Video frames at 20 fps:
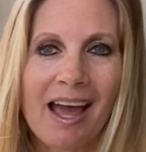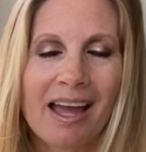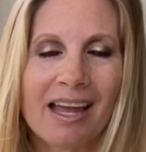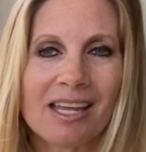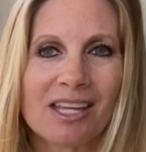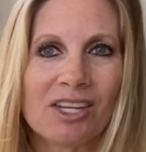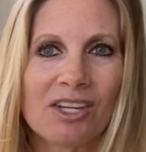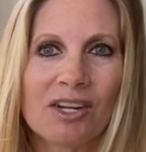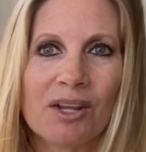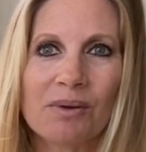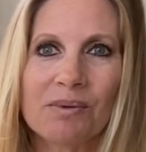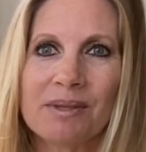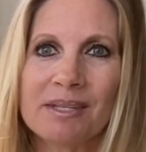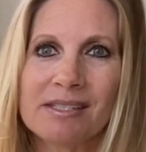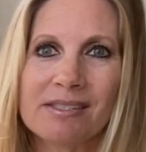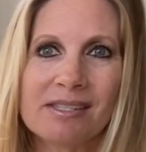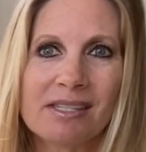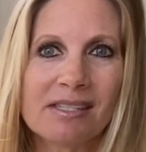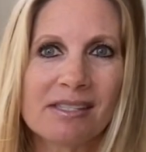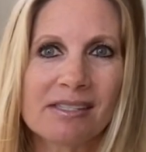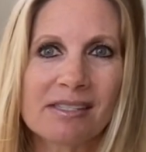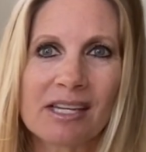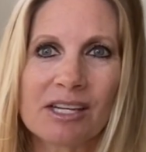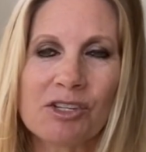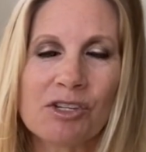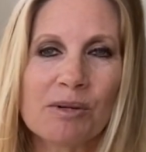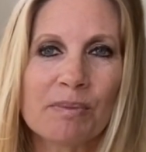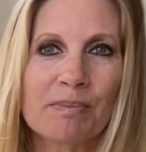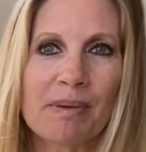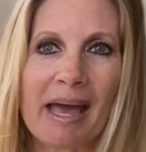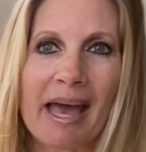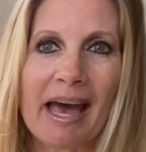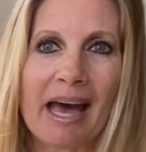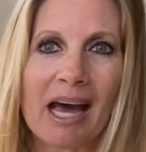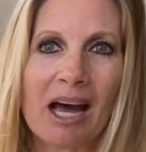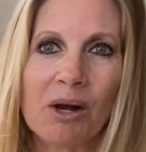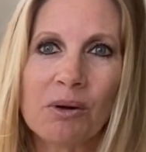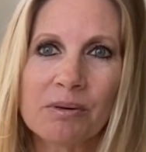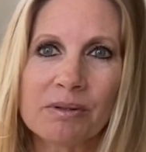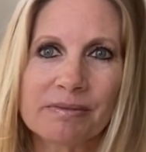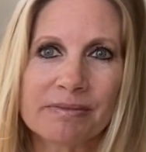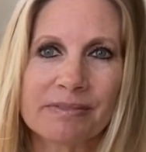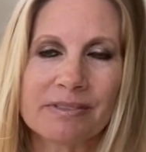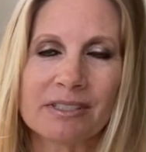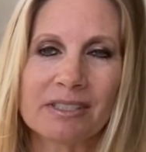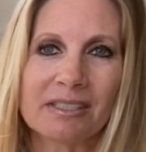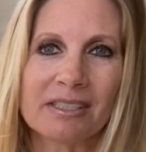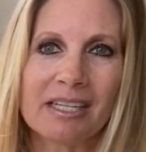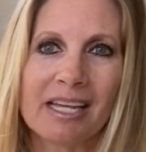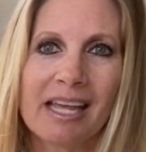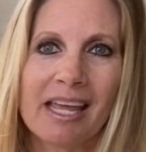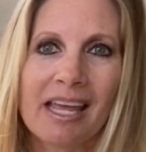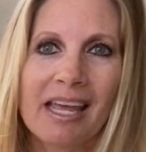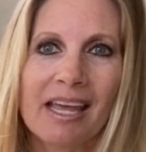This is such a powerful